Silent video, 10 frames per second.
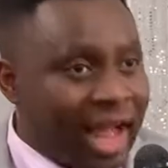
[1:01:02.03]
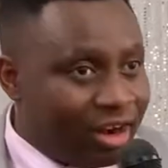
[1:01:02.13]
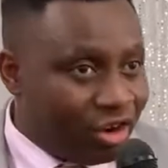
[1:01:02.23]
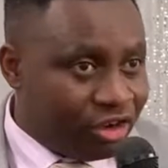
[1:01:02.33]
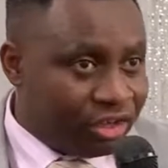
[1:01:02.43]

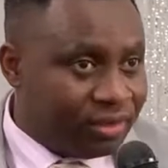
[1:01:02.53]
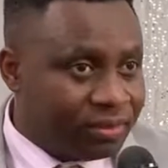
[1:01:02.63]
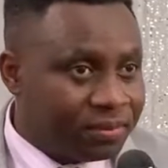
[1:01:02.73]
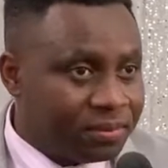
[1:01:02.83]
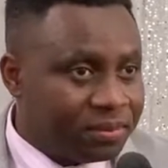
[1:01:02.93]
alone.
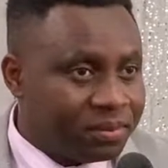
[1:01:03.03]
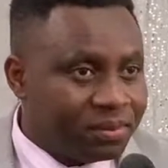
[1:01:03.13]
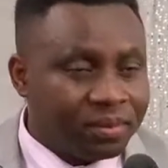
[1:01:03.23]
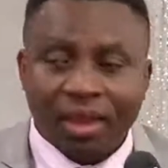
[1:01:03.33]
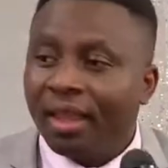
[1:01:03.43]

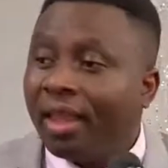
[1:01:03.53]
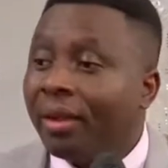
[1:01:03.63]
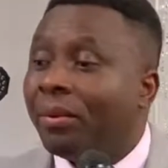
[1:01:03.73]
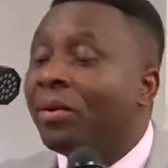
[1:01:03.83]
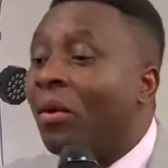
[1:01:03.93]
He
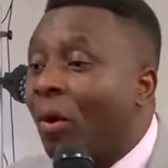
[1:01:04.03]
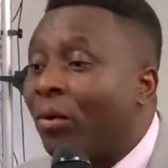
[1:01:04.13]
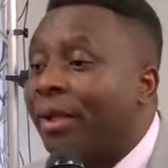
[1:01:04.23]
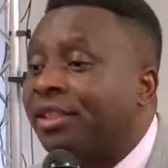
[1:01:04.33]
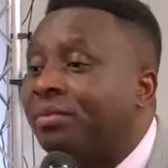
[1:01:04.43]
will
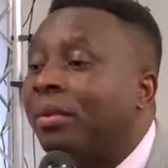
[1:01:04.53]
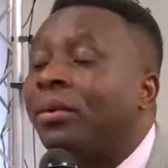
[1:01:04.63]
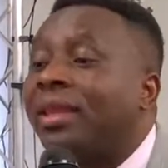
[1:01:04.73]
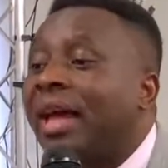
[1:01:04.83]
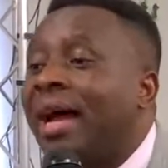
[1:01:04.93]
always be
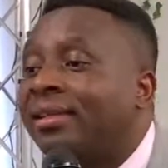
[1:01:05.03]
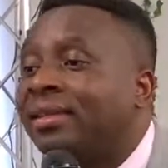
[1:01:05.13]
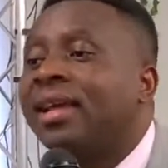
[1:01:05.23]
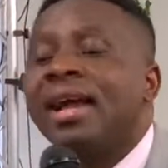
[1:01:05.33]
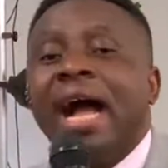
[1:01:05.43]
with us
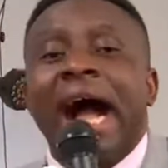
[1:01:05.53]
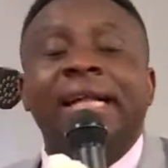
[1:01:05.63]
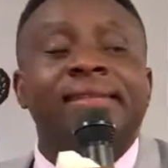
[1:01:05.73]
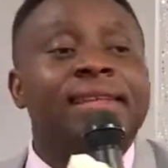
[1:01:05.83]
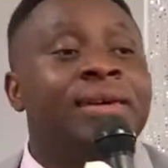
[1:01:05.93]

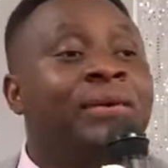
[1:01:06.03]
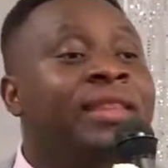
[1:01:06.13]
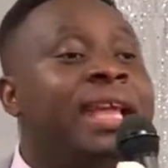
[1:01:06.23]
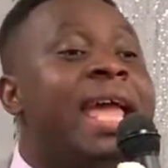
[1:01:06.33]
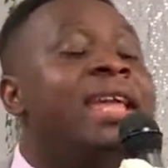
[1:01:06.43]
until
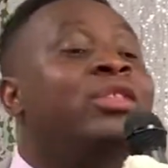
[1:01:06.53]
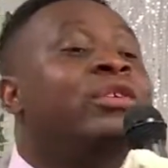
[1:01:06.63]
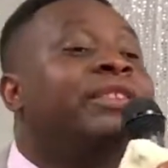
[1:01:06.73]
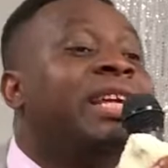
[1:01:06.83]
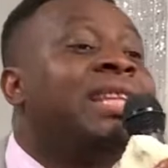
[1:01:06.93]
the end
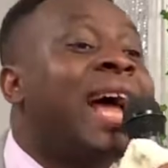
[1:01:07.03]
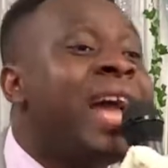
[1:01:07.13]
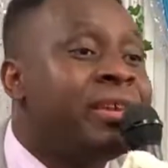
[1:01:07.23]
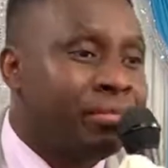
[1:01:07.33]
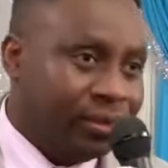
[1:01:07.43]
of the
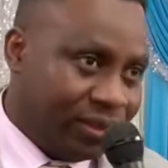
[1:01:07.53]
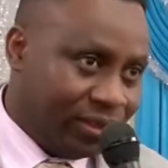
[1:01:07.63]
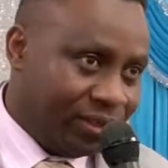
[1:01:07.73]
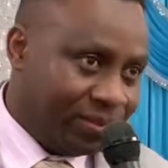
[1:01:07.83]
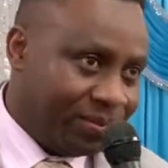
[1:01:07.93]
times.